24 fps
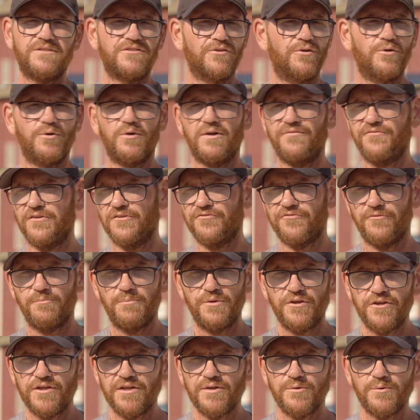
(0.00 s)
So if you're
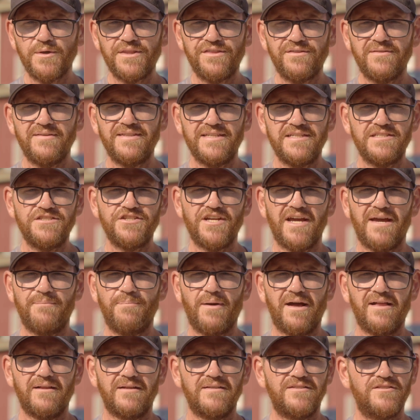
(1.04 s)
familiar with DJI
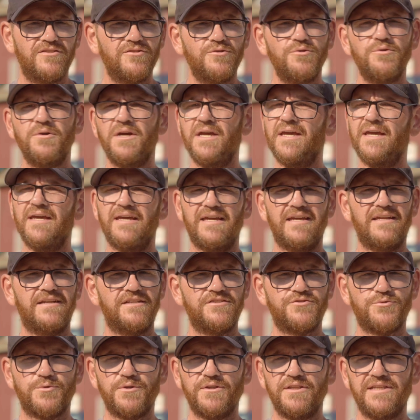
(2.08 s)
Pilot 2, it
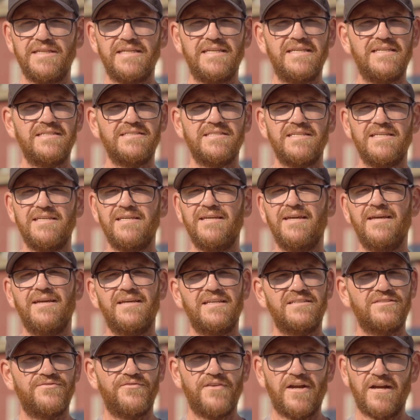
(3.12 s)
is really easy,
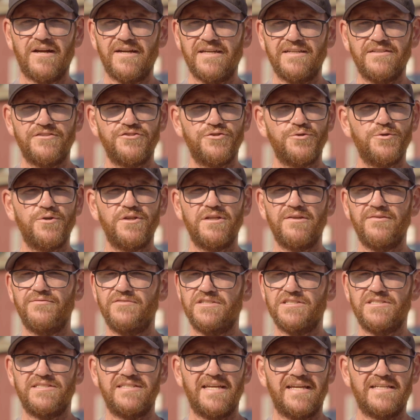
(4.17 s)
it's very intuitive,
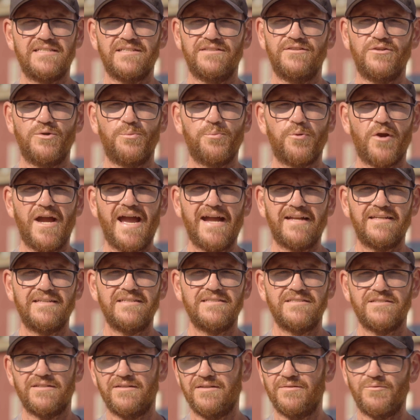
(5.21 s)
just takes a little
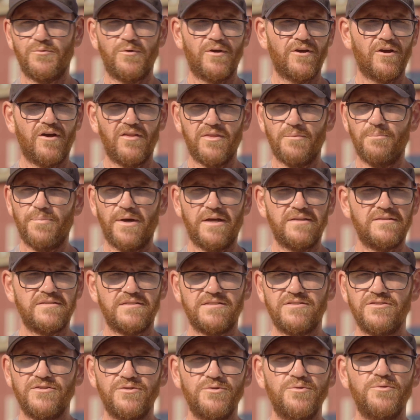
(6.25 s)
practice on what all the
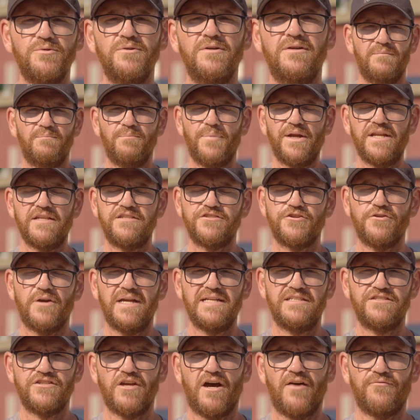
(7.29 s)
buttons do, but it's
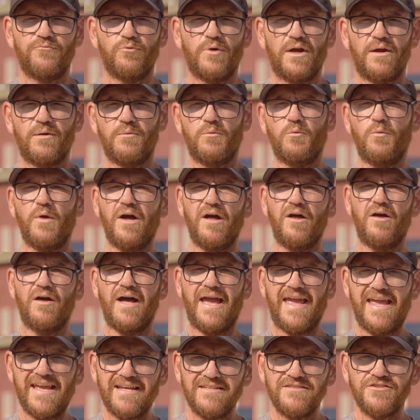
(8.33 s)
great software. Well,
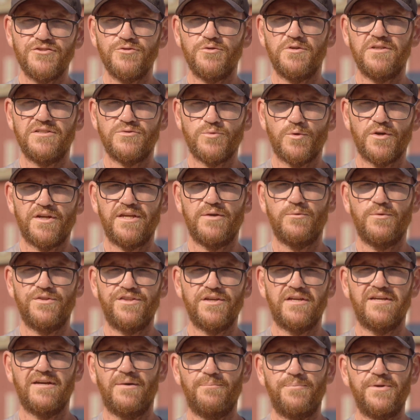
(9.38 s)
Anzu is working with
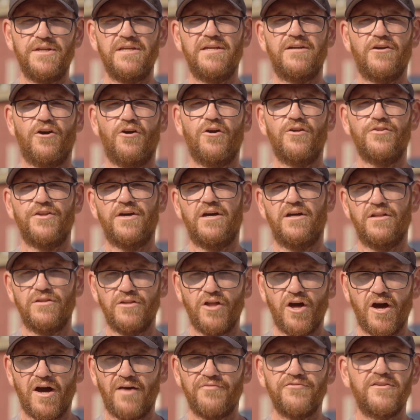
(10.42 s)
a company called
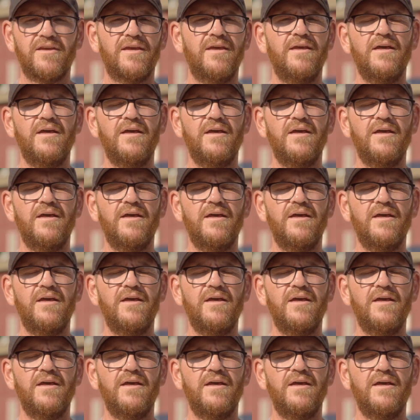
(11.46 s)
Aloft.